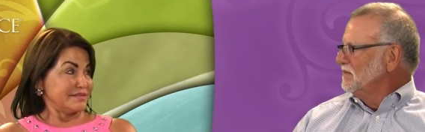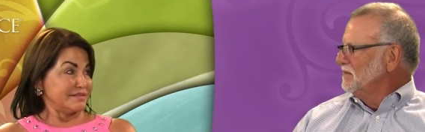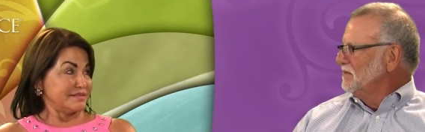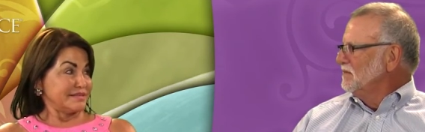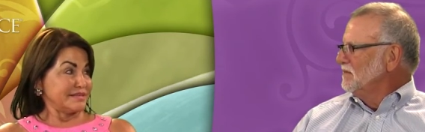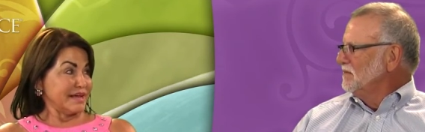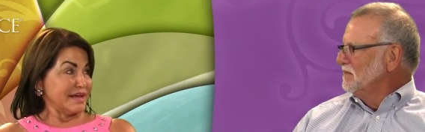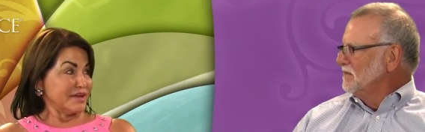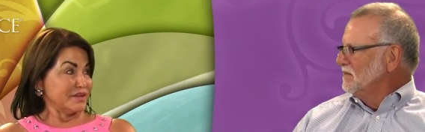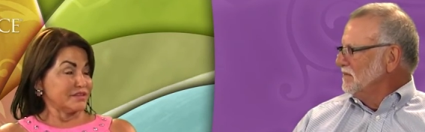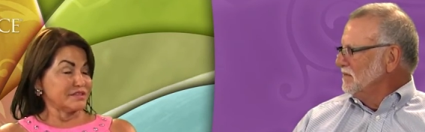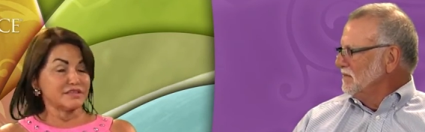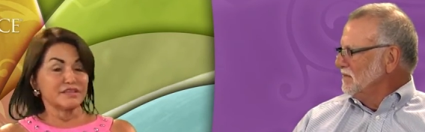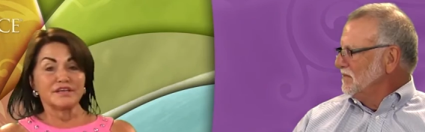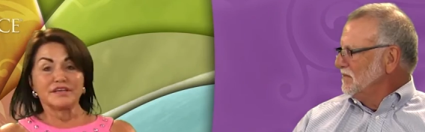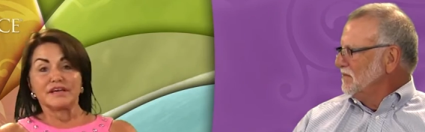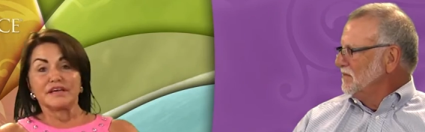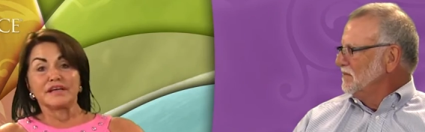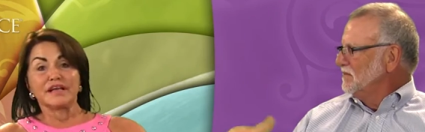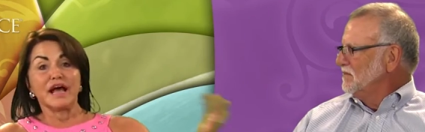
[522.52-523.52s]
Speaker 1: cells
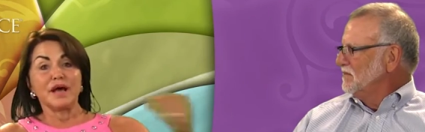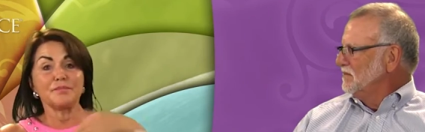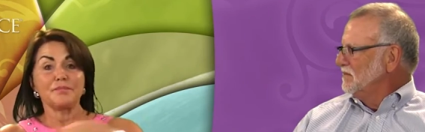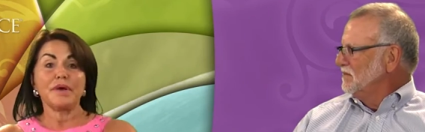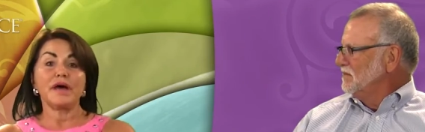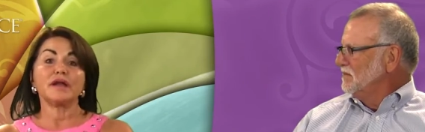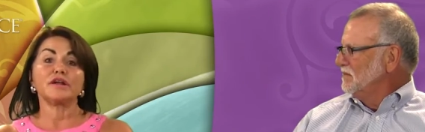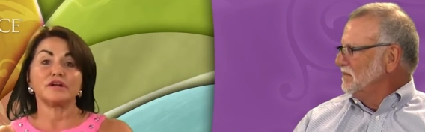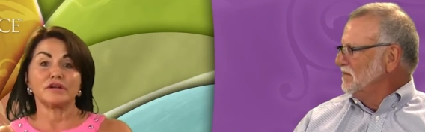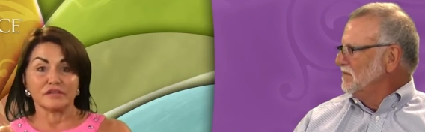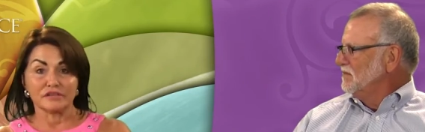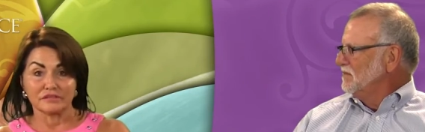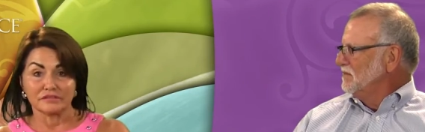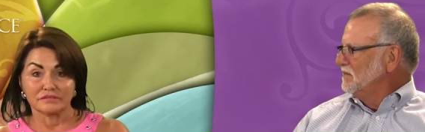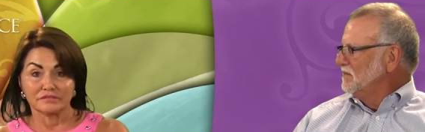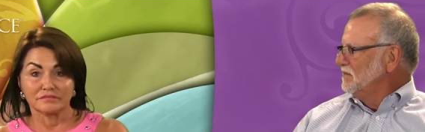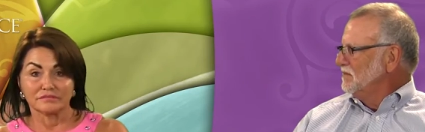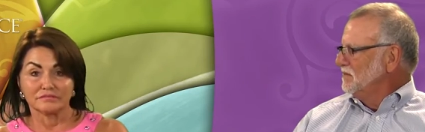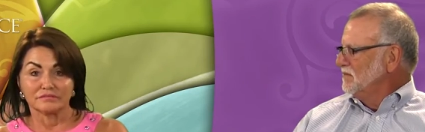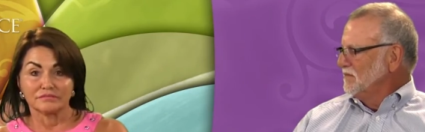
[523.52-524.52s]
got better
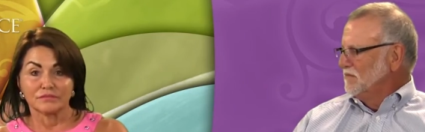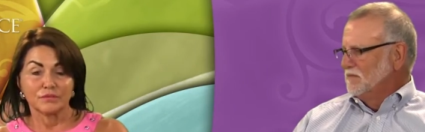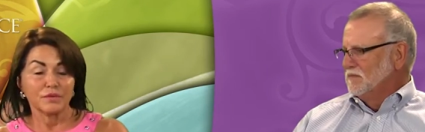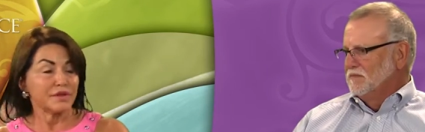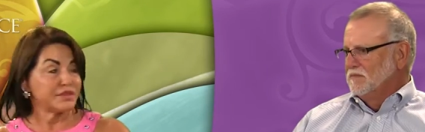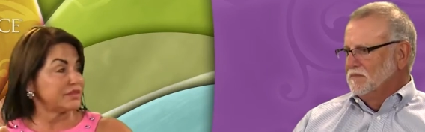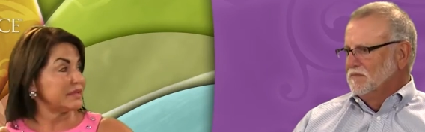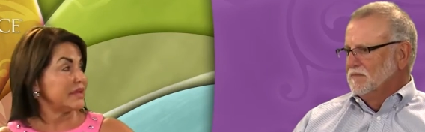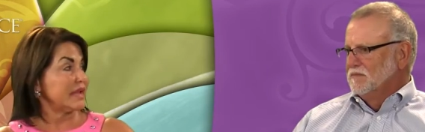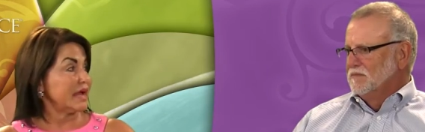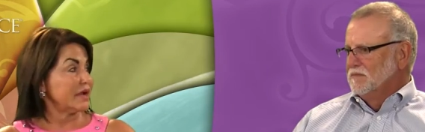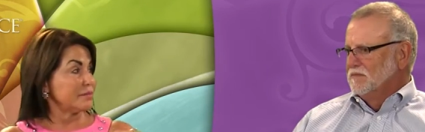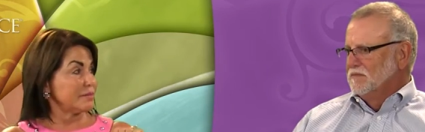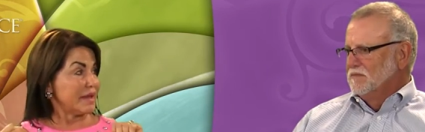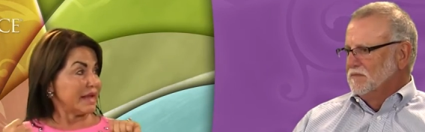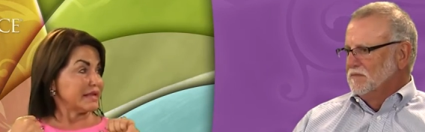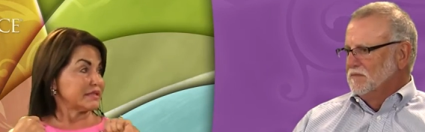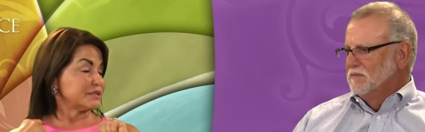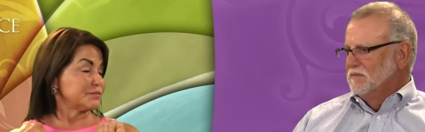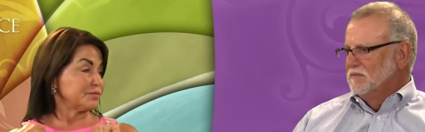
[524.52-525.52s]
with the young
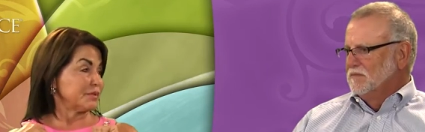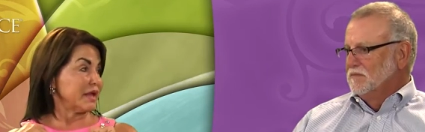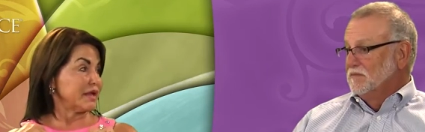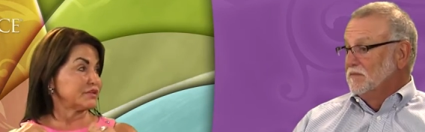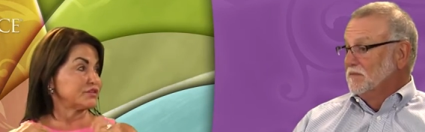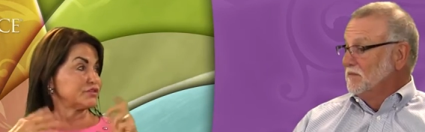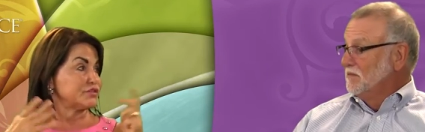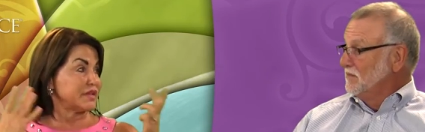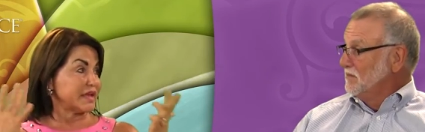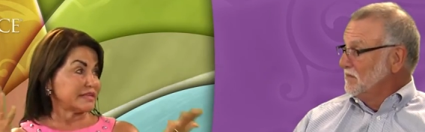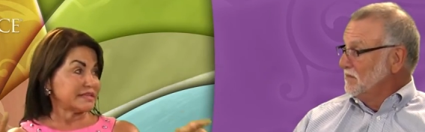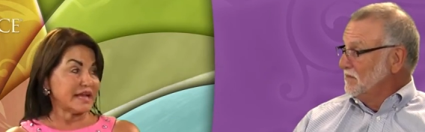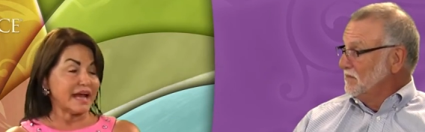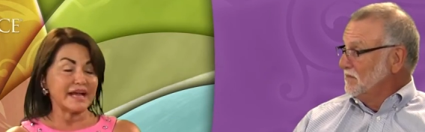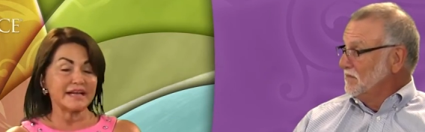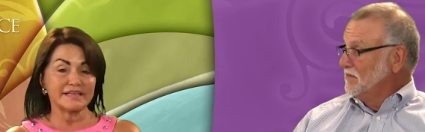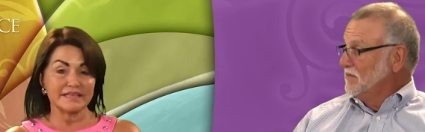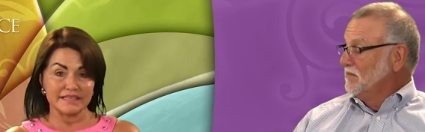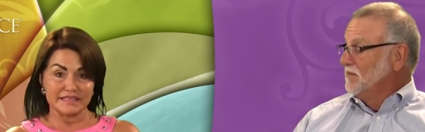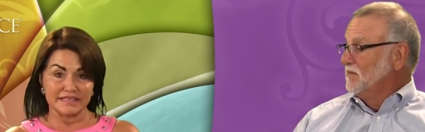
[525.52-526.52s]
man's blood. So that's
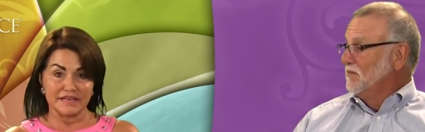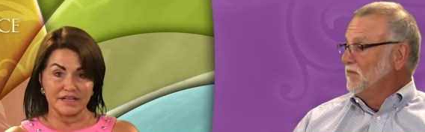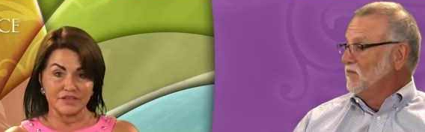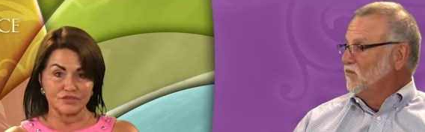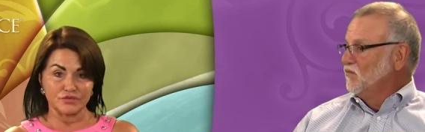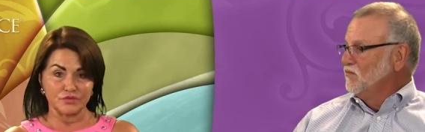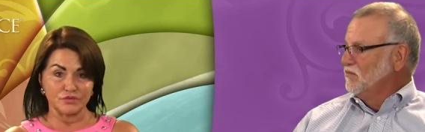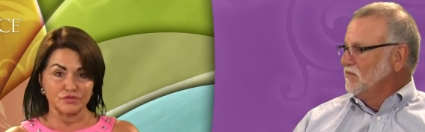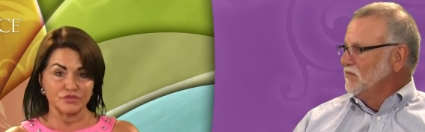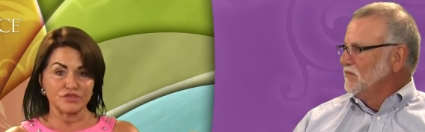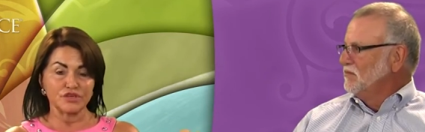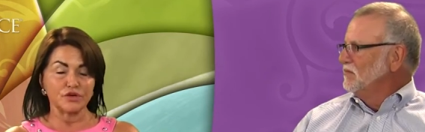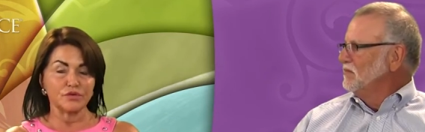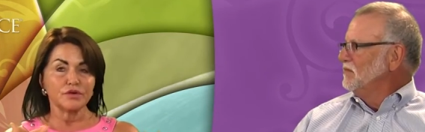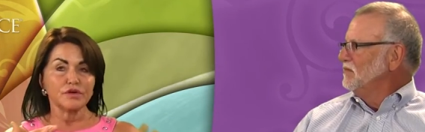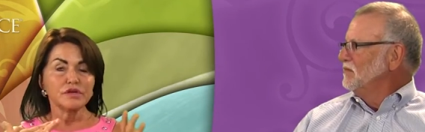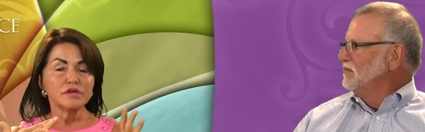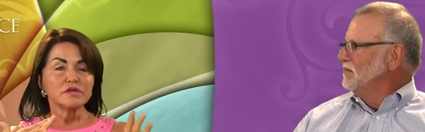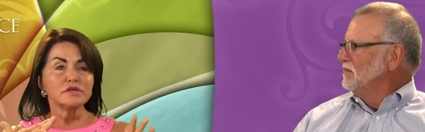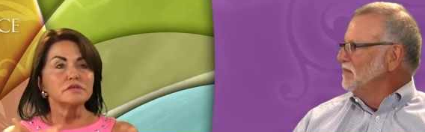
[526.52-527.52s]
high testosterone.
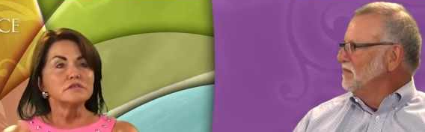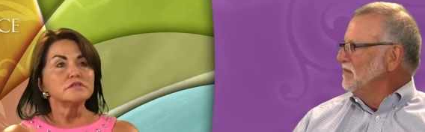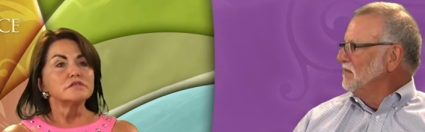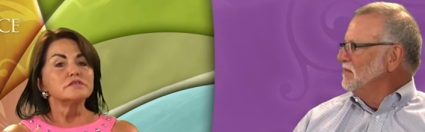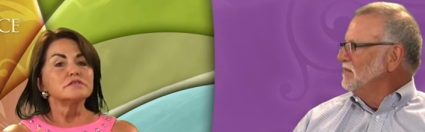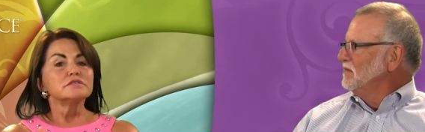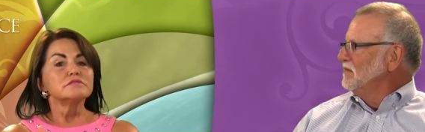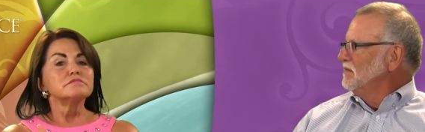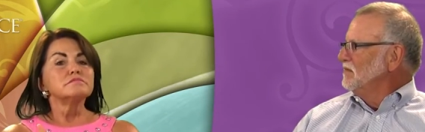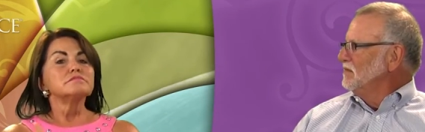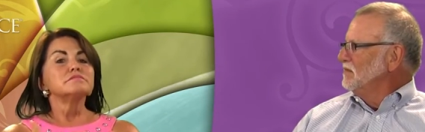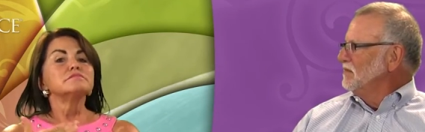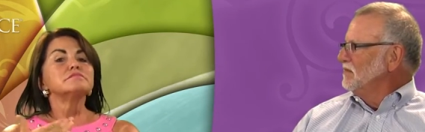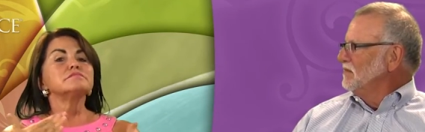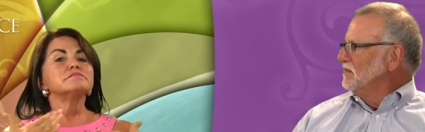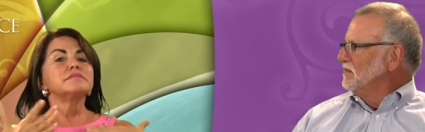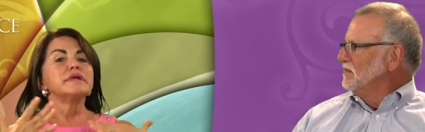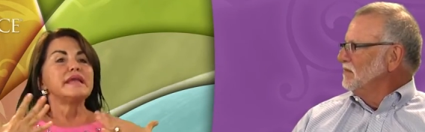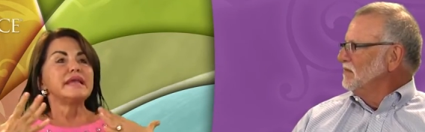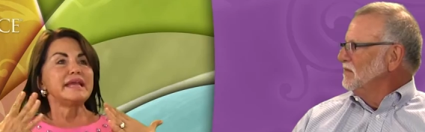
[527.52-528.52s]
So
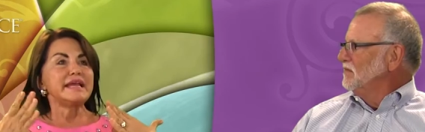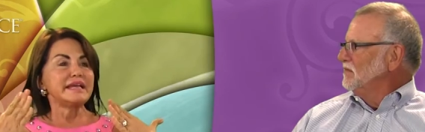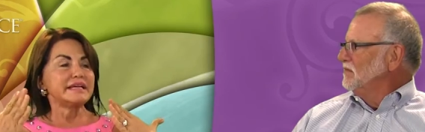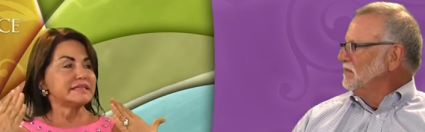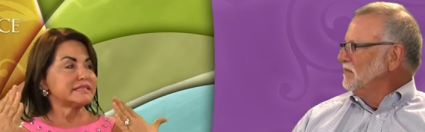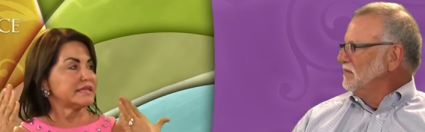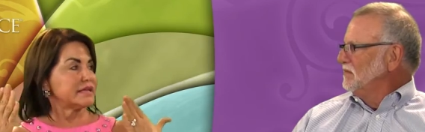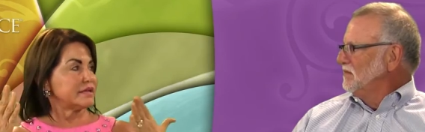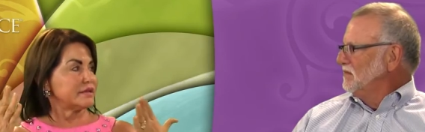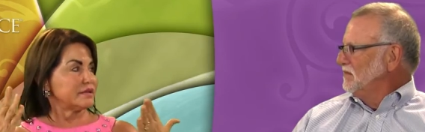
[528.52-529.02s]
he's